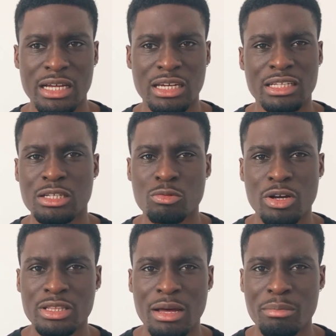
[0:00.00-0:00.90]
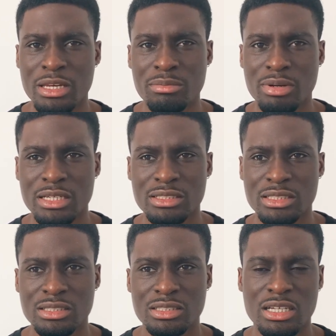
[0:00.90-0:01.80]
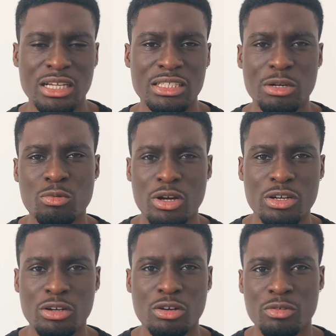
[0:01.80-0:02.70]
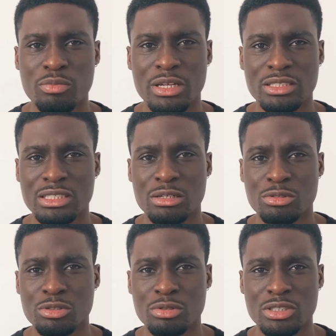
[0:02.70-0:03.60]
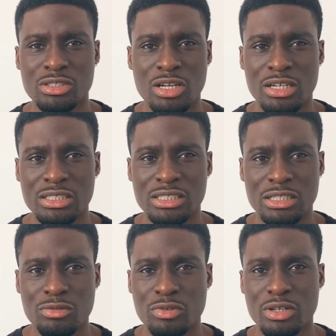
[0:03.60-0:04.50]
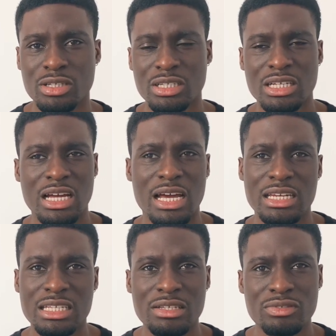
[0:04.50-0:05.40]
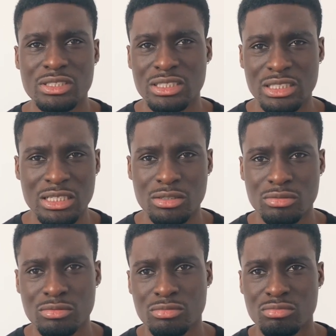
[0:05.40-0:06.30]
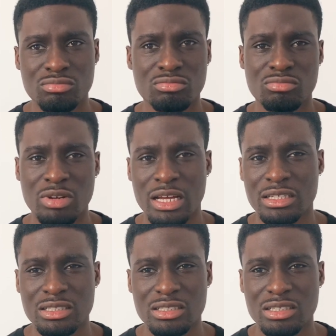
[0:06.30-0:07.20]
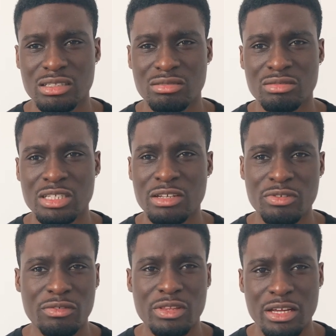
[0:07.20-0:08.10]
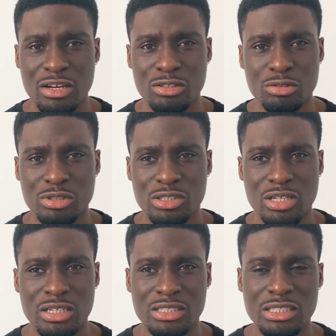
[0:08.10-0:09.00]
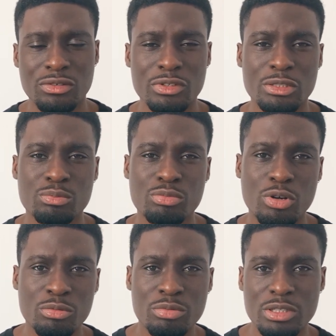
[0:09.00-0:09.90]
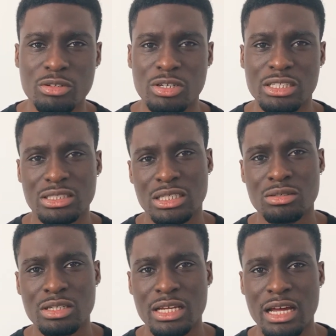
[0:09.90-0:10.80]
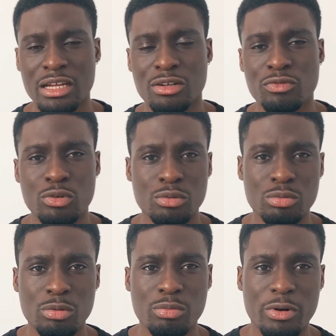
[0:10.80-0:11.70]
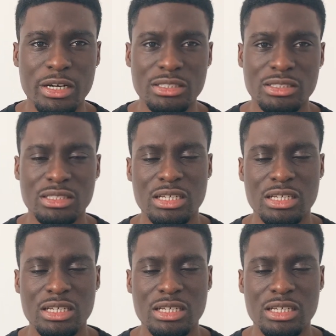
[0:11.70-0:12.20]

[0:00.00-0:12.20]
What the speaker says: Like there weren't that many places, there weren't a lot of places that were doing sterling silver, and even still, like even if they are doing sterling silver, it's probably not necessarily at an affordable price.